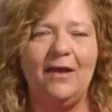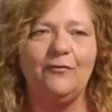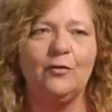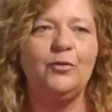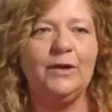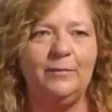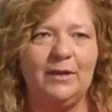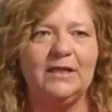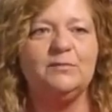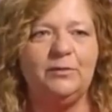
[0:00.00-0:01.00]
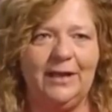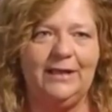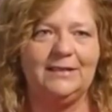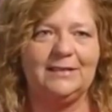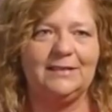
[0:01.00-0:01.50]
ever put him in his
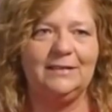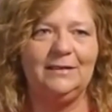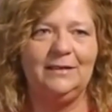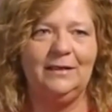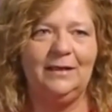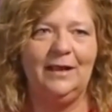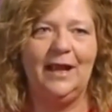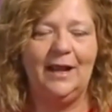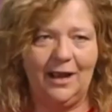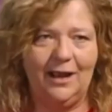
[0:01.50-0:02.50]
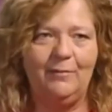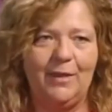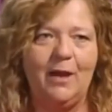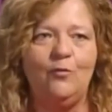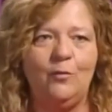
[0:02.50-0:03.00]
place. And I
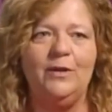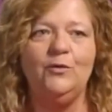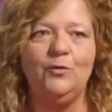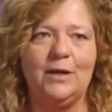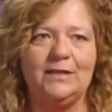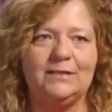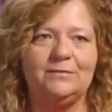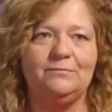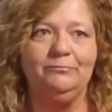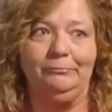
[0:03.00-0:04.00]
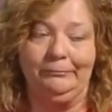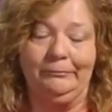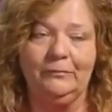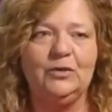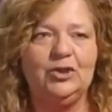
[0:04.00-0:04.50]
am that woman who has
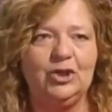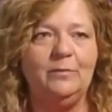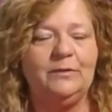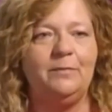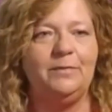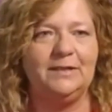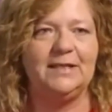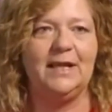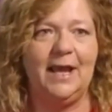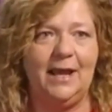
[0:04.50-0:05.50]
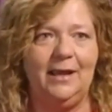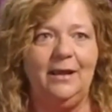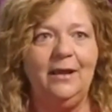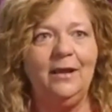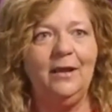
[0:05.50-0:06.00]
jumped up and said, hey,